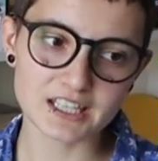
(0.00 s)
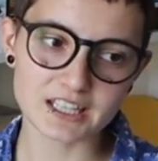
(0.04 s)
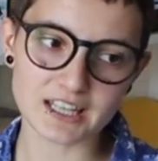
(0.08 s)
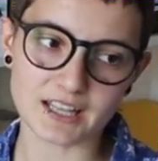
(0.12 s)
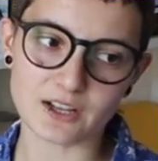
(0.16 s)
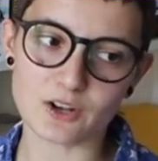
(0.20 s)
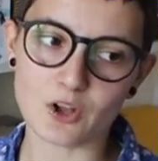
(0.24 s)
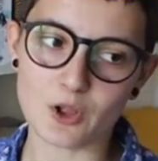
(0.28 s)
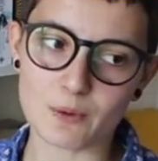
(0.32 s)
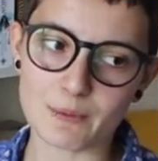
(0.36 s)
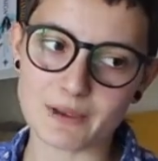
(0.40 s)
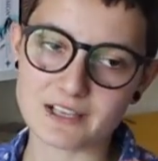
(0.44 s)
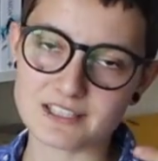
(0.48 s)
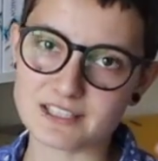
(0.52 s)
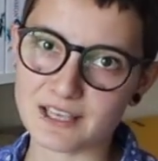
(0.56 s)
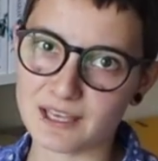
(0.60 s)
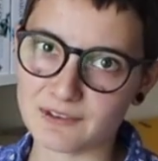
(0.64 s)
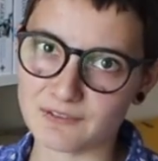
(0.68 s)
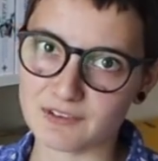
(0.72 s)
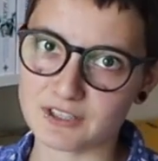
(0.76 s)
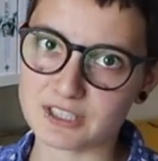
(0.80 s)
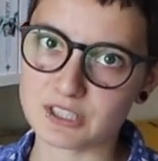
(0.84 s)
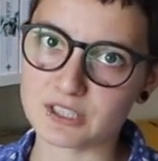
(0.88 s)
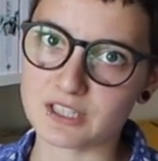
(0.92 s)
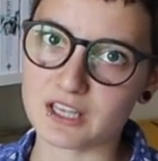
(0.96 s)
Like, all my
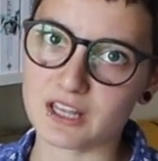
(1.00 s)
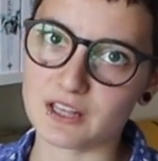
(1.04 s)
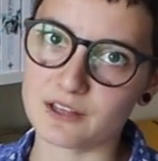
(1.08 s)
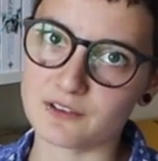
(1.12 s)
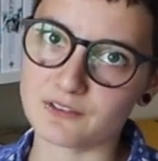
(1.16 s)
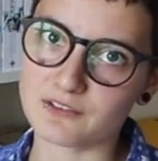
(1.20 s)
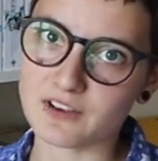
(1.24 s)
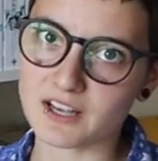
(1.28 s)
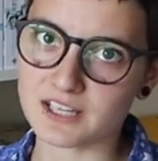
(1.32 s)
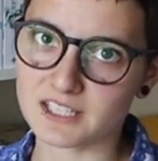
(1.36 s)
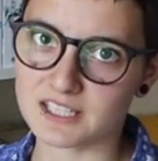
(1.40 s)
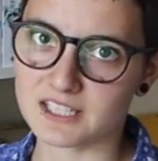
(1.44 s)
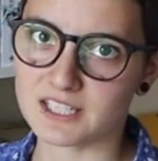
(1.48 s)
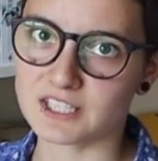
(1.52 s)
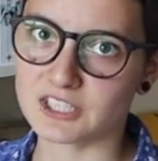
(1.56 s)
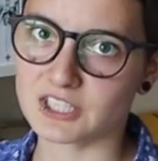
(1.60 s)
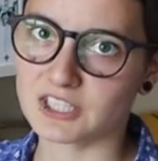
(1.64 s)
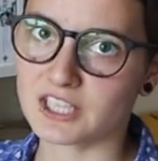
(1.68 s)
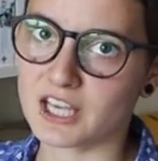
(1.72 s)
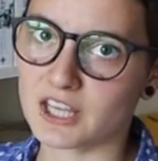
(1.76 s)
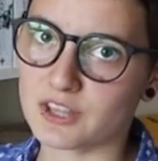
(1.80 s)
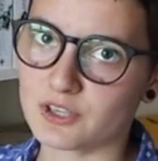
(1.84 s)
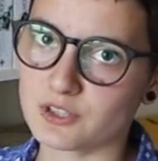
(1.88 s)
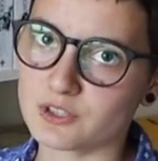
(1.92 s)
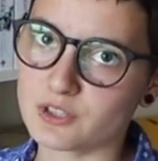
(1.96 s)
sci-fi together, fantasy
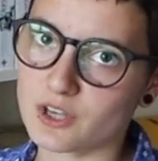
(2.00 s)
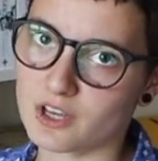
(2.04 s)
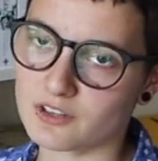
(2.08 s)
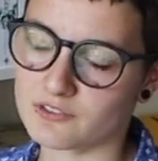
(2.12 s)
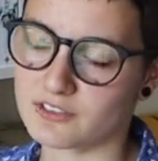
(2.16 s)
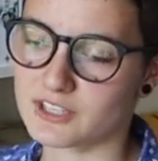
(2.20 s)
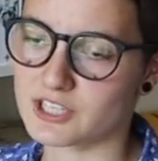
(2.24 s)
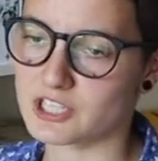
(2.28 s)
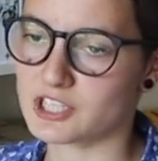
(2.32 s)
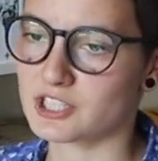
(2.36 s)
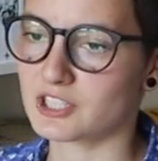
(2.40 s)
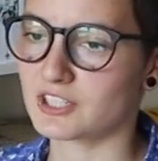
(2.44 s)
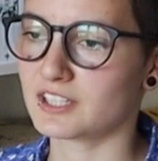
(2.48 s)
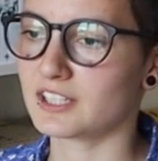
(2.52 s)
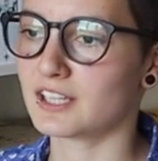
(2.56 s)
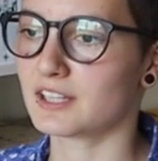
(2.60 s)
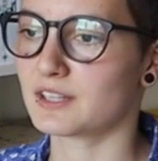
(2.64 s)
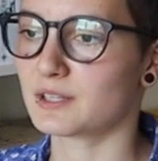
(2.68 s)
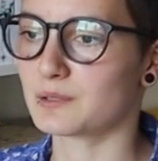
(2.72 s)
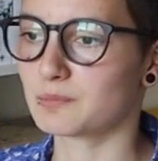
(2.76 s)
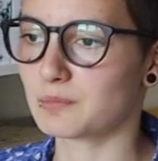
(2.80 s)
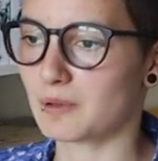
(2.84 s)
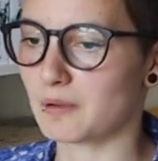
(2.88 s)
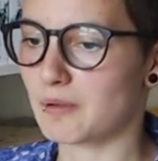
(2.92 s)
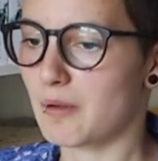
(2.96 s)
together, nonfiction
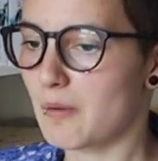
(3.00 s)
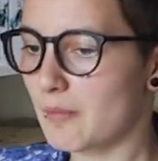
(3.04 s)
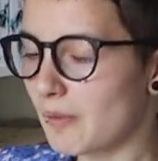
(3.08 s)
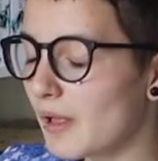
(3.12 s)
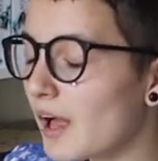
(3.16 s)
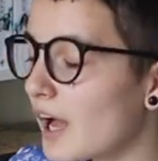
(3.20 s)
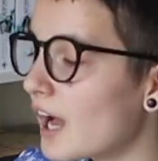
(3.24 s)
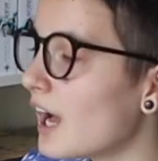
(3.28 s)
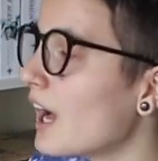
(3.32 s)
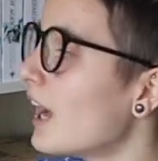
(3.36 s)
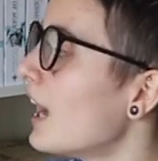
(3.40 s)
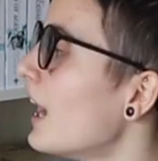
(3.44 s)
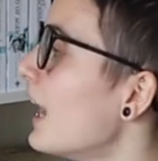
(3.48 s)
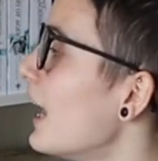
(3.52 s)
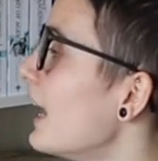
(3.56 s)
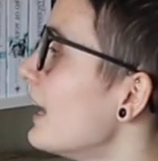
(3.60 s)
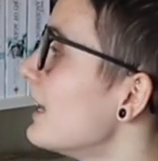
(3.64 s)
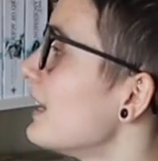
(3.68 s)
together, blah, blah, blah.